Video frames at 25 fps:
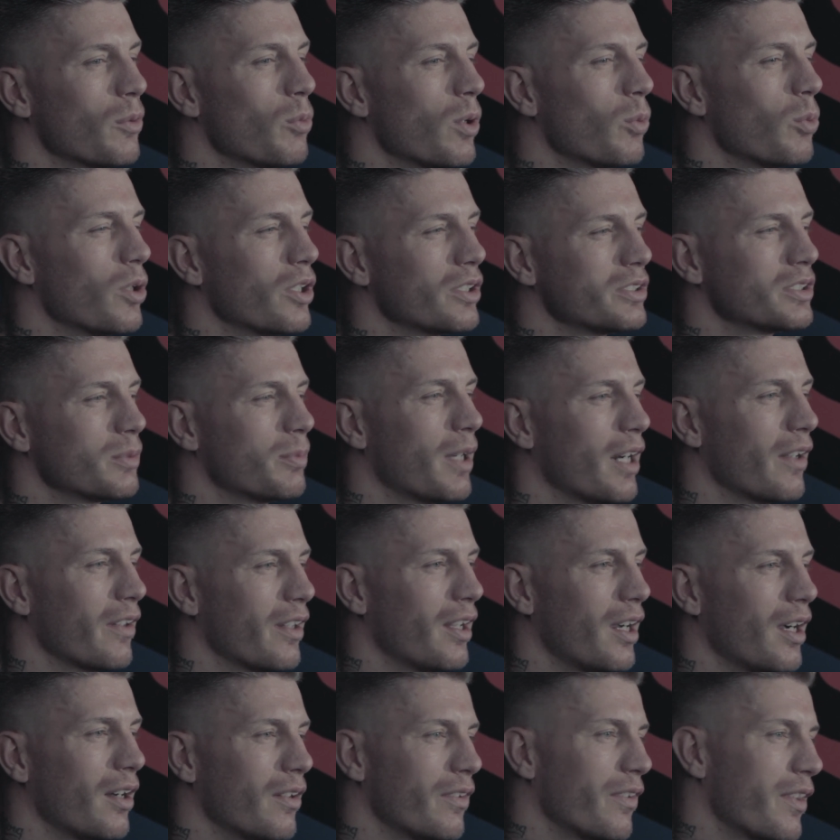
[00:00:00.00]
were words
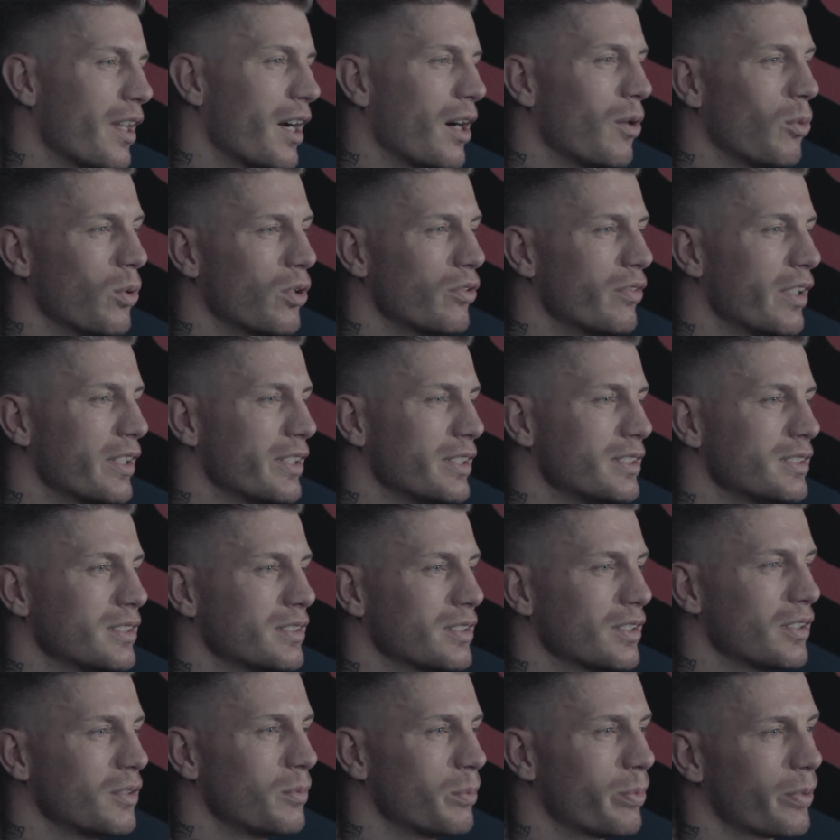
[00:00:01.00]
about that I was ready to
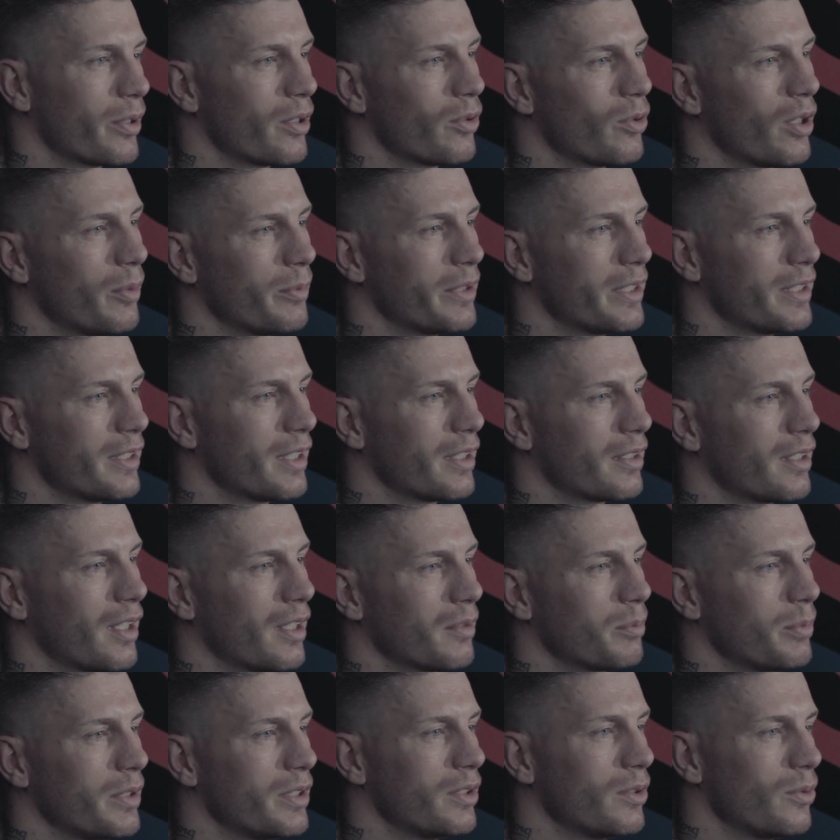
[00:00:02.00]
turn pro. I mean,
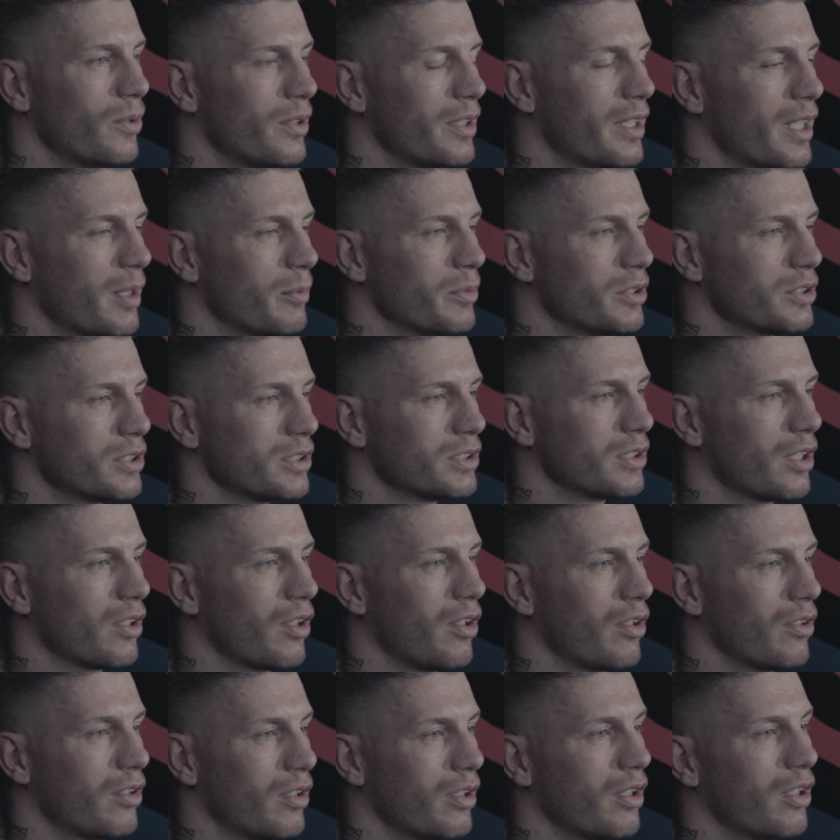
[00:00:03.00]
I'd been doing the amateurs a
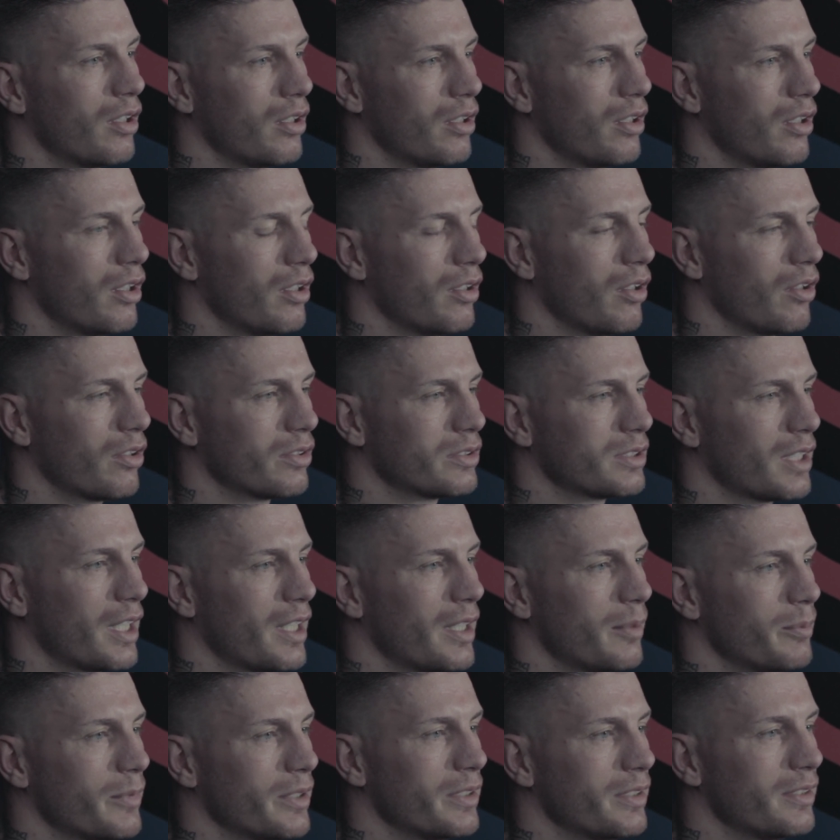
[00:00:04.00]
long
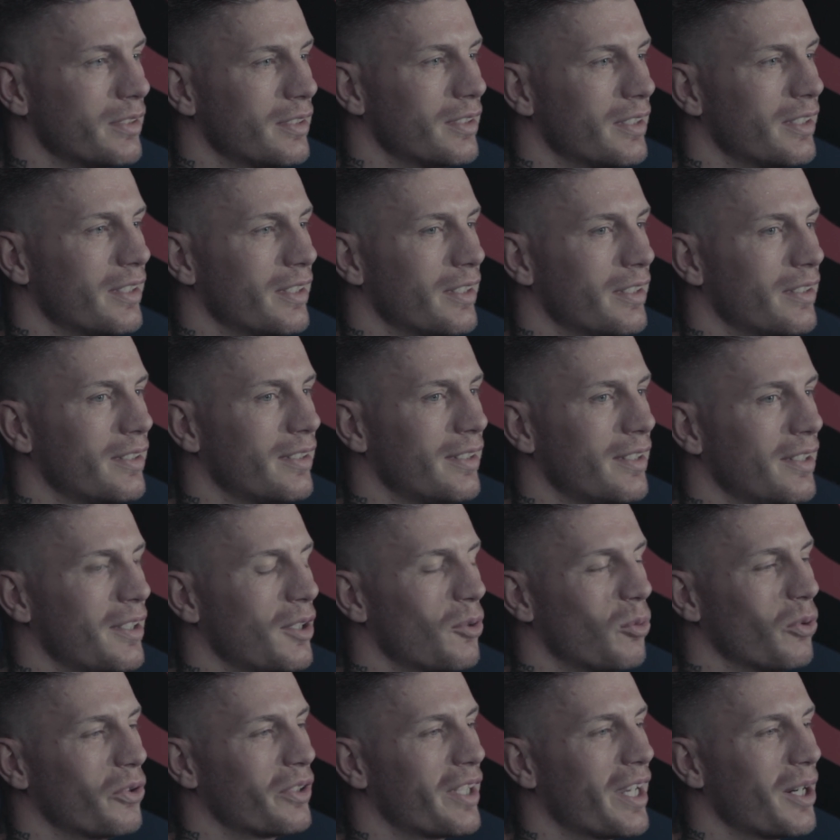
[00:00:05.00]
time, and
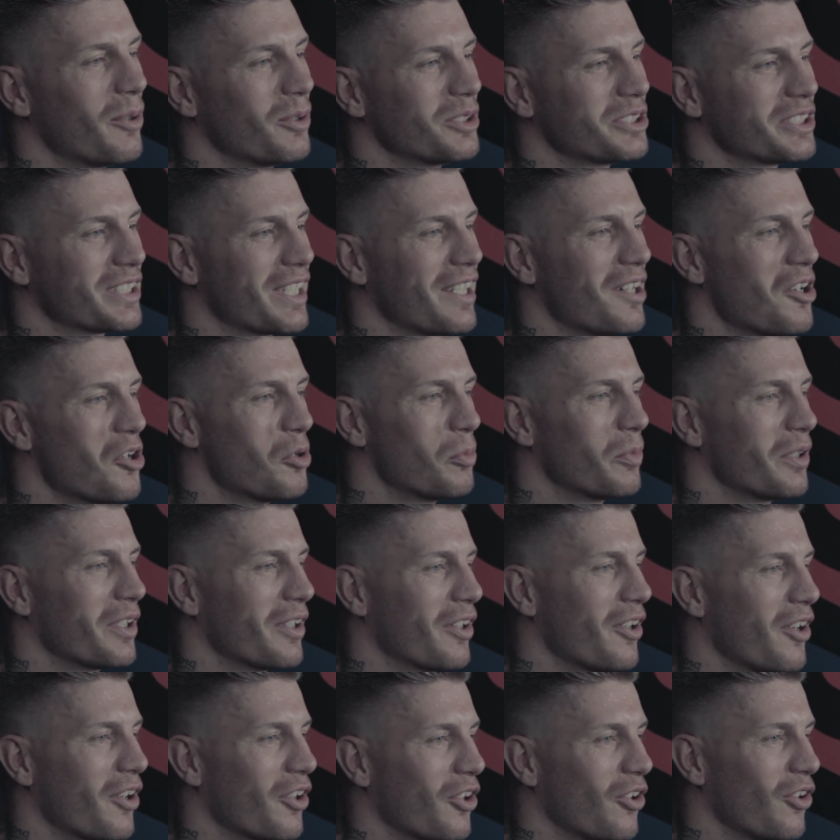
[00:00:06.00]
one day I was at home and
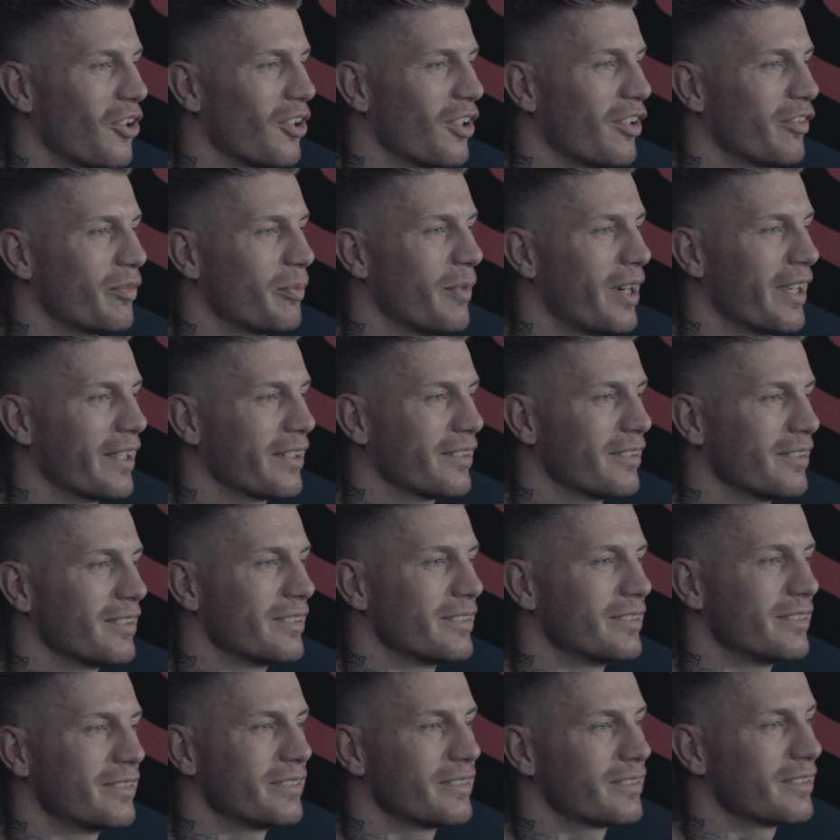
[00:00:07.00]
I got a call off Michael,
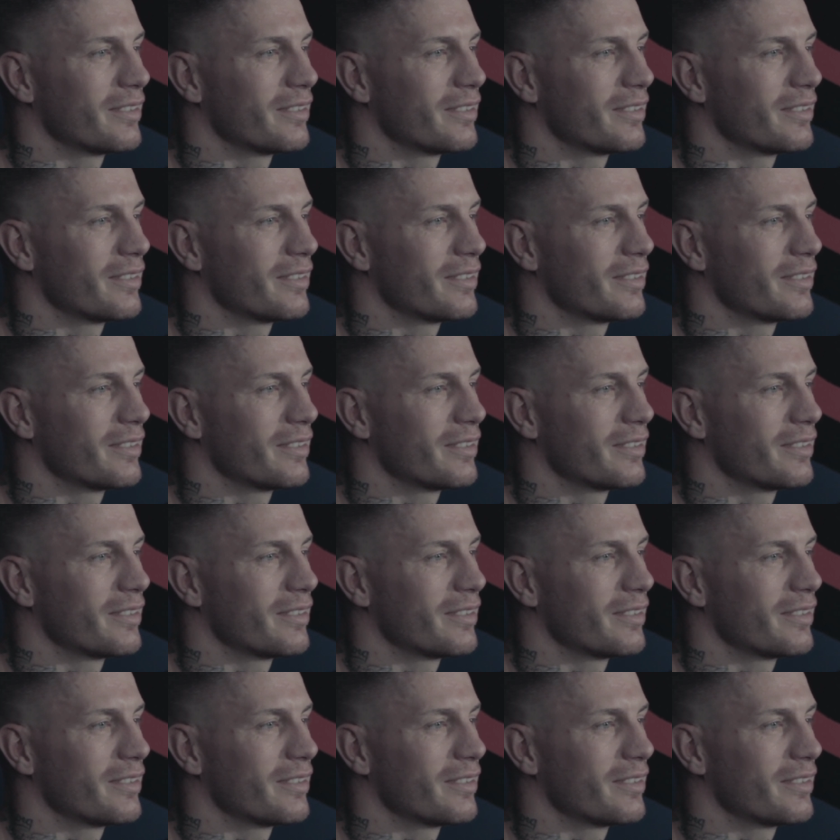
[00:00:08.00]
and